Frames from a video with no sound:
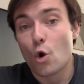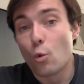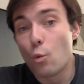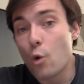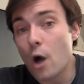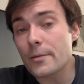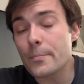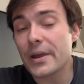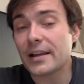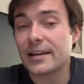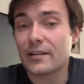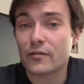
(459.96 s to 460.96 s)
One
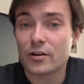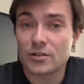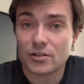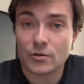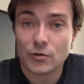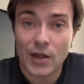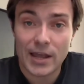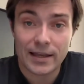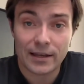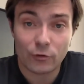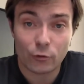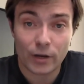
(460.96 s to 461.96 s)
big difference to take
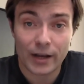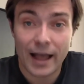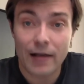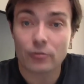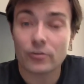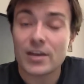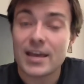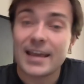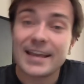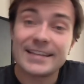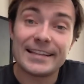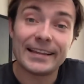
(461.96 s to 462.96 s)
into account
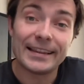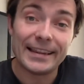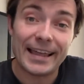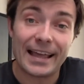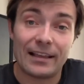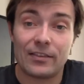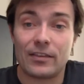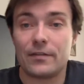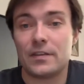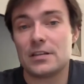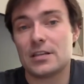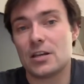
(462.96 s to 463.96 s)
is the length of
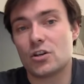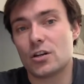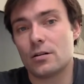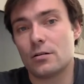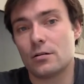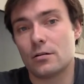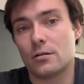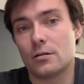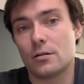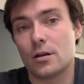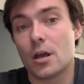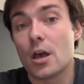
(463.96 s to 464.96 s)
the session.
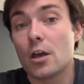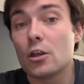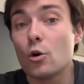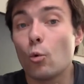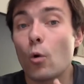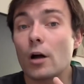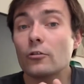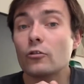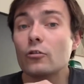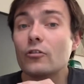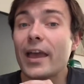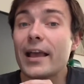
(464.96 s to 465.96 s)
You want
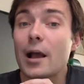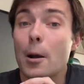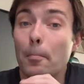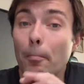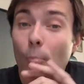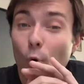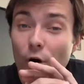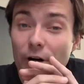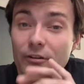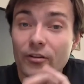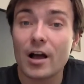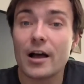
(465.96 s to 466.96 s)
to take more
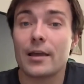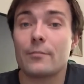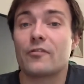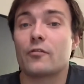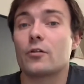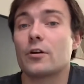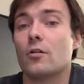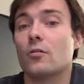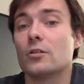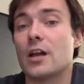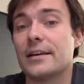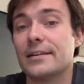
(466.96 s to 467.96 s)
time for an
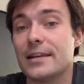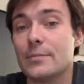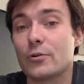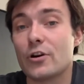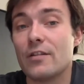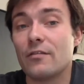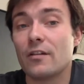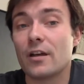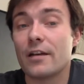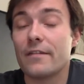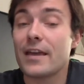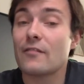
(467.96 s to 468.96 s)
online debrief
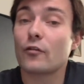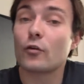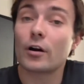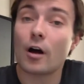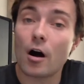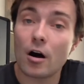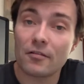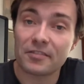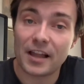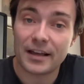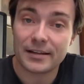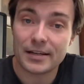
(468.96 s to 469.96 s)
than for an
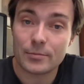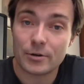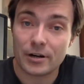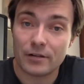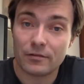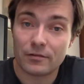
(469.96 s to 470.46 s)
offline debrief.